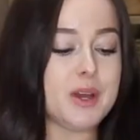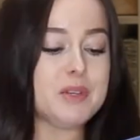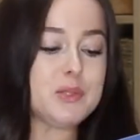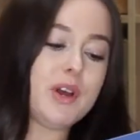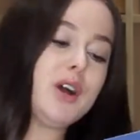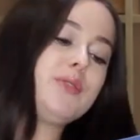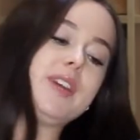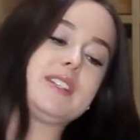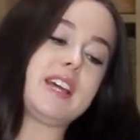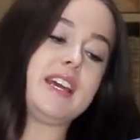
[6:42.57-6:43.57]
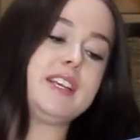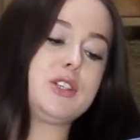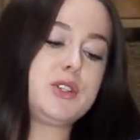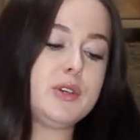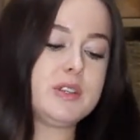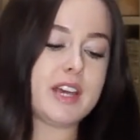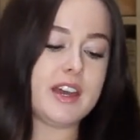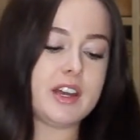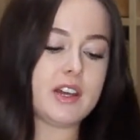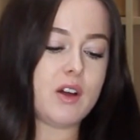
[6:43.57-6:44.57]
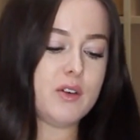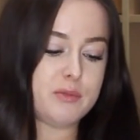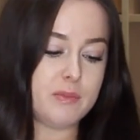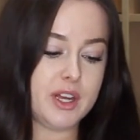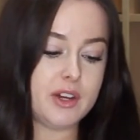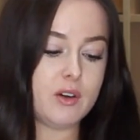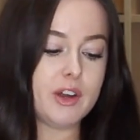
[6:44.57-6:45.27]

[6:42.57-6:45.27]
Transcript: Number 12 is a Susanne Kaufmann